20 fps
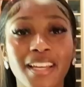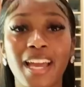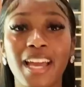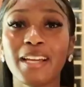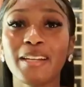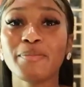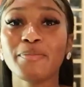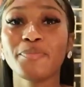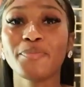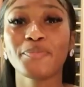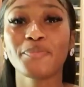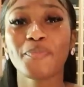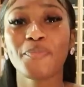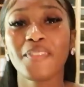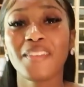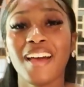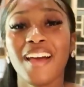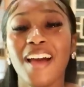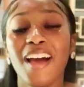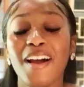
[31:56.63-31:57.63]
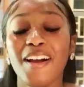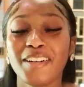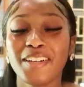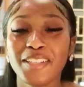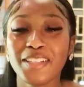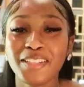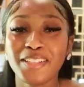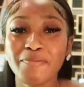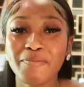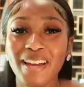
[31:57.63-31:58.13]
Okay. I'm
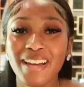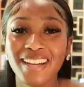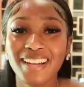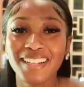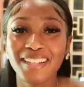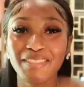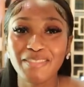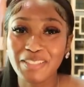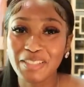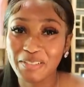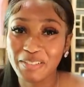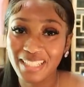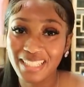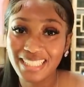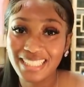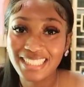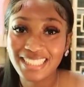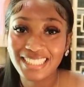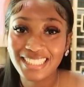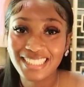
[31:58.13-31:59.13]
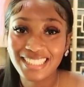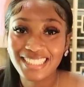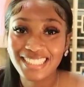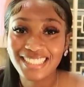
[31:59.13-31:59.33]
gonna make a lovely wish.